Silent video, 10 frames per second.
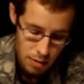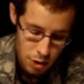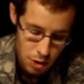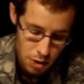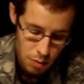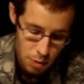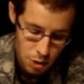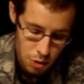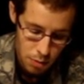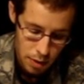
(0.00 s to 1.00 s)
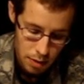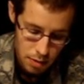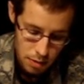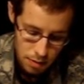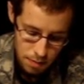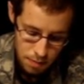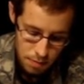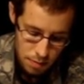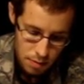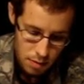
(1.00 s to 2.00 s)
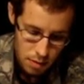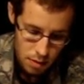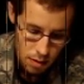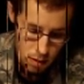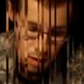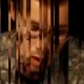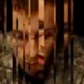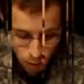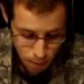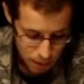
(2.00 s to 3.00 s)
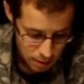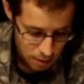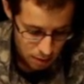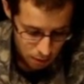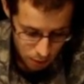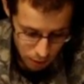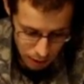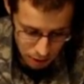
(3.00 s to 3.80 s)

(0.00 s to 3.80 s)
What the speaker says: The triggers push two pins. Also, what makes this gun very